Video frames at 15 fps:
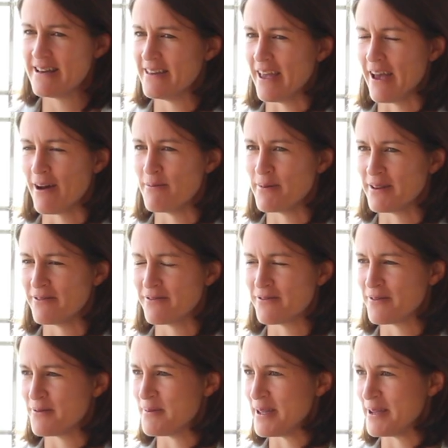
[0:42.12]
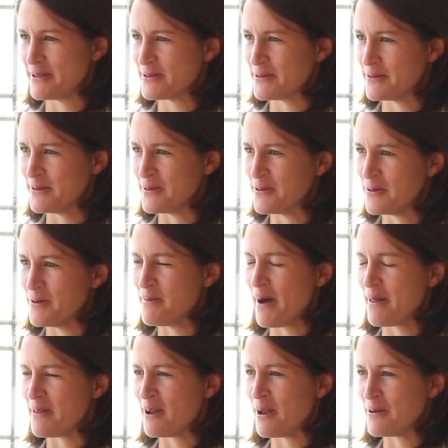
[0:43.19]
yeah, I mean, for me, it's all
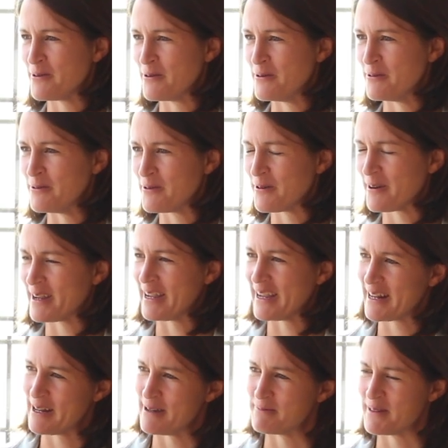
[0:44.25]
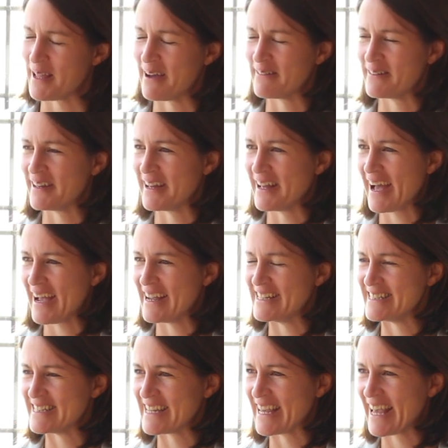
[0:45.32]
about the local cricket club down at
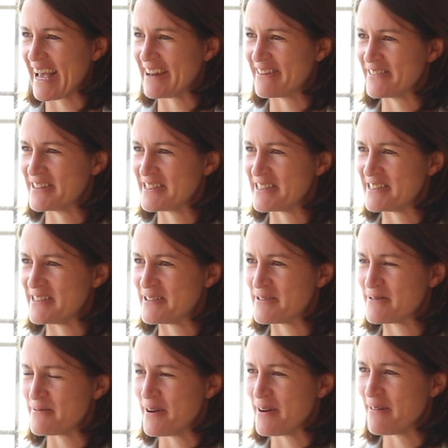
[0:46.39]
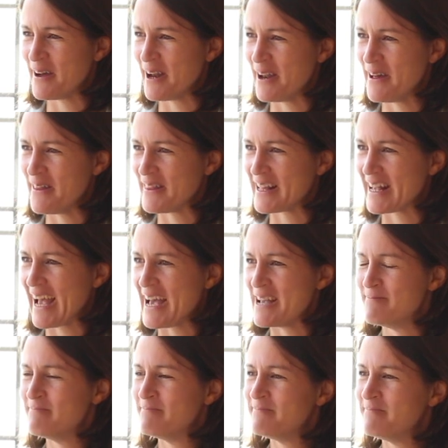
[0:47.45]
Hayes in Kent, which is where I learnt the game.